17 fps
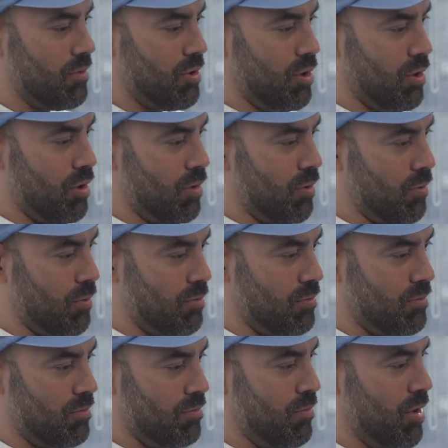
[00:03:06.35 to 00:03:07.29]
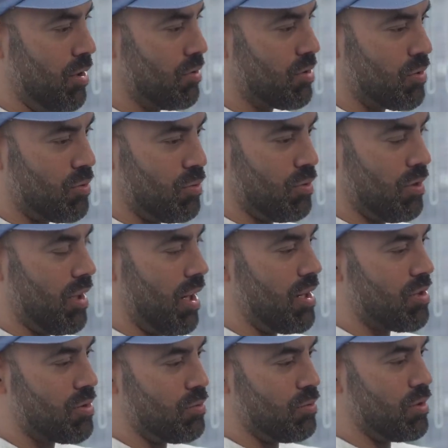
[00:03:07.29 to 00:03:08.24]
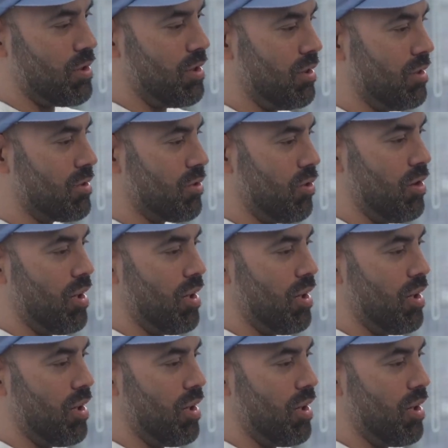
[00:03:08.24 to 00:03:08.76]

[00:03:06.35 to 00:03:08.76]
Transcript: You know, middle school and high school years, all